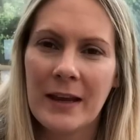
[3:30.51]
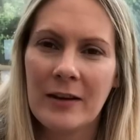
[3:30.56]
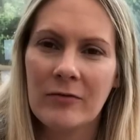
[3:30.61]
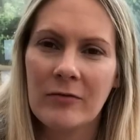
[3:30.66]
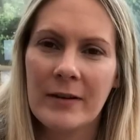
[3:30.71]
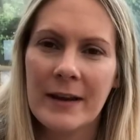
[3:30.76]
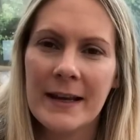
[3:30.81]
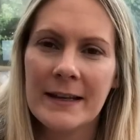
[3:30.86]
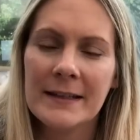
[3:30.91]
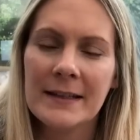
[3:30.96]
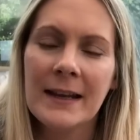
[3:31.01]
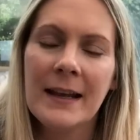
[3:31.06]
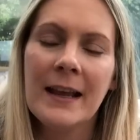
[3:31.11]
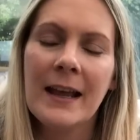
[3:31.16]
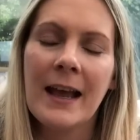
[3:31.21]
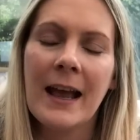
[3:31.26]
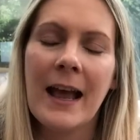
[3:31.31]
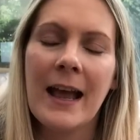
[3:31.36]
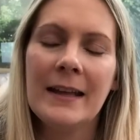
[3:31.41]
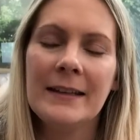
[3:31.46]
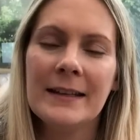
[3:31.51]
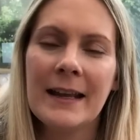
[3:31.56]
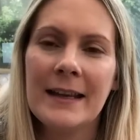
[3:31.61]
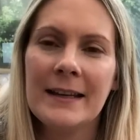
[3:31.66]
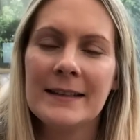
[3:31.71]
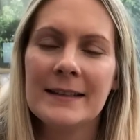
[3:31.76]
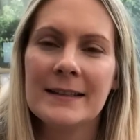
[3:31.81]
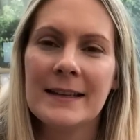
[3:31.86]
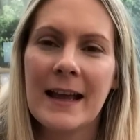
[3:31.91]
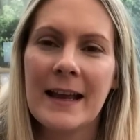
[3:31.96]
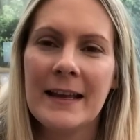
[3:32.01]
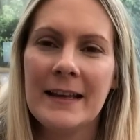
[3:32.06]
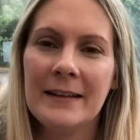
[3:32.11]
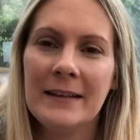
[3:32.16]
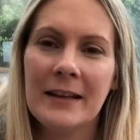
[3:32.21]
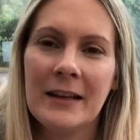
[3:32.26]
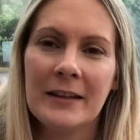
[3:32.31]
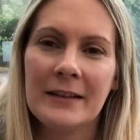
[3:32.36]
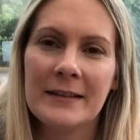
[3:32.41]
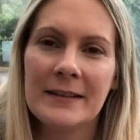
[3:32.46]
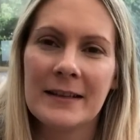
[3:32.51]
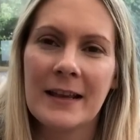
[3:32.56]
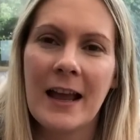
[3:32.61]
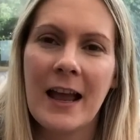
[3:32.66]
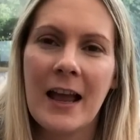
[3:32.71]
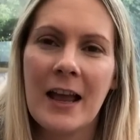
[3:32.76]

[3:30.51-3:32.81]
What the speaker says: grid, and they say that